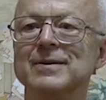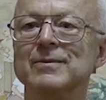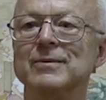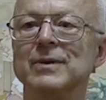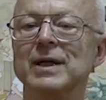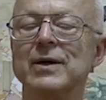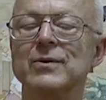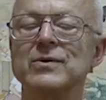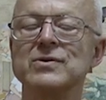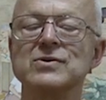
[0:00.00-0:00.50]

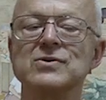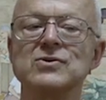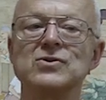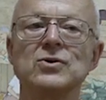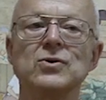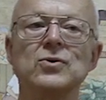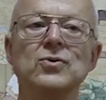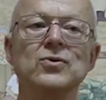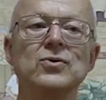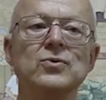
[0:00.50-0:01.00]
when I was in
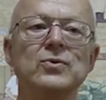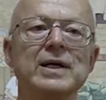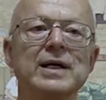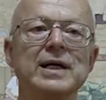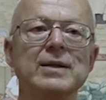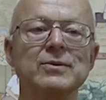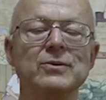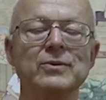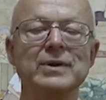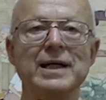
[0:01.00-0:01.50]
school, we
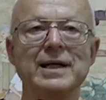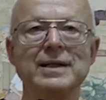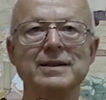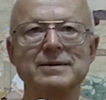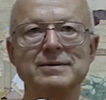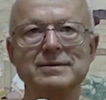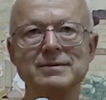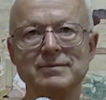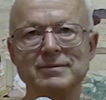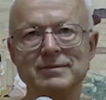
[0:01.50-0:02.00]
had we had
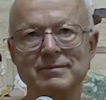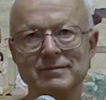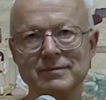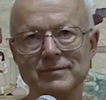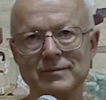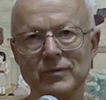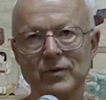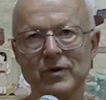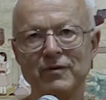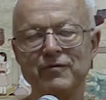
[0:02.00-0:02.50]

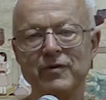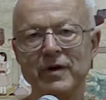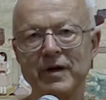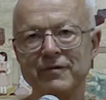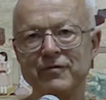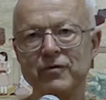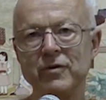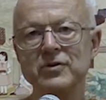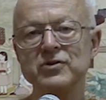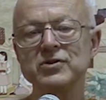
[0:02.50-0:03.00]
we were
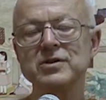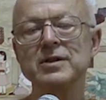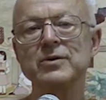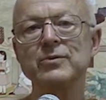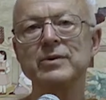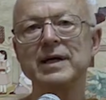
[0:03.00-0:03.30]
very fortunate.